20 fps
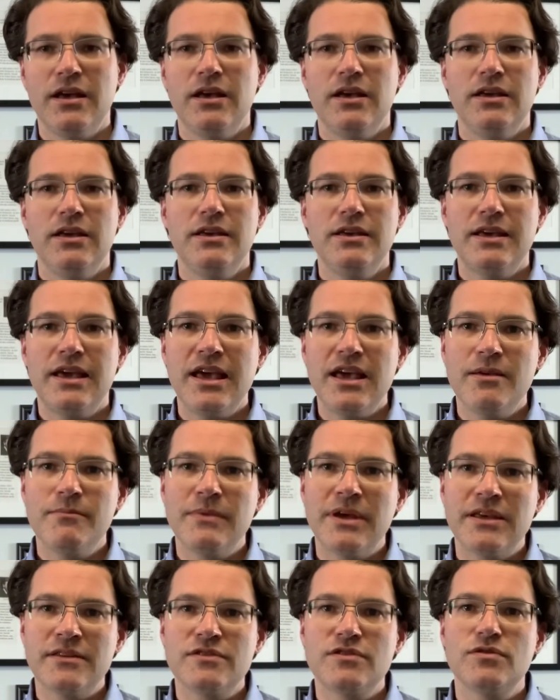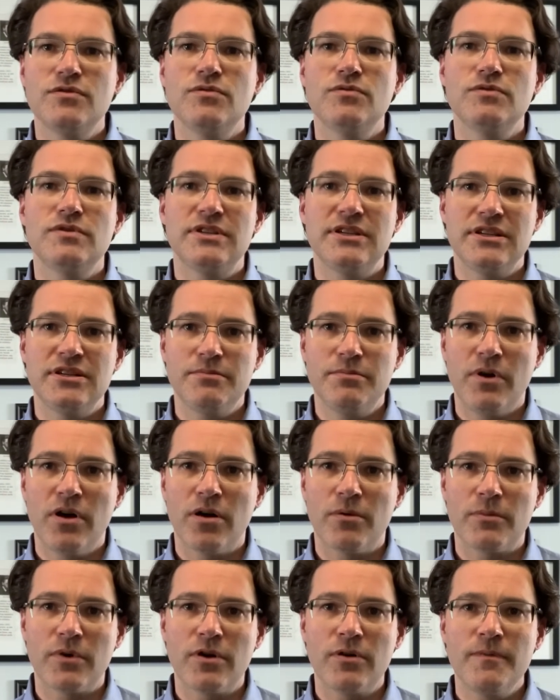He came into D.D.
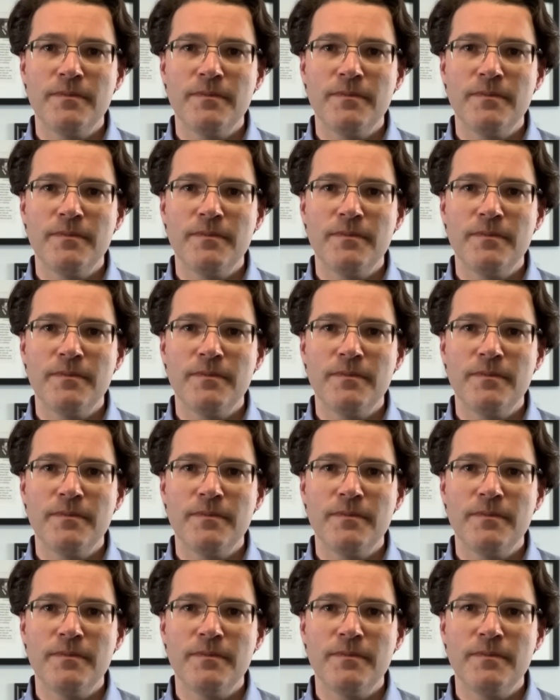Palmer